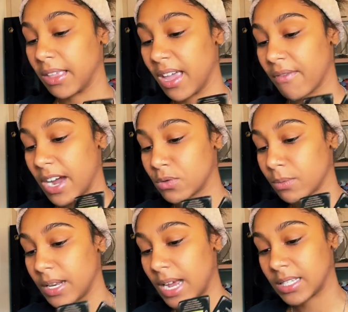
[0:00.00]
The
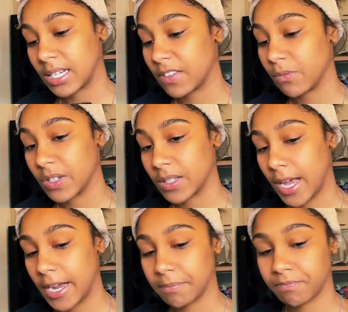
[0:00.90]
advice would be not to give them this
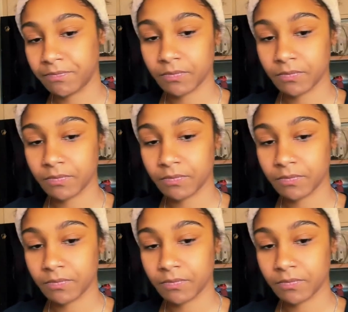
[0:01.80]
light.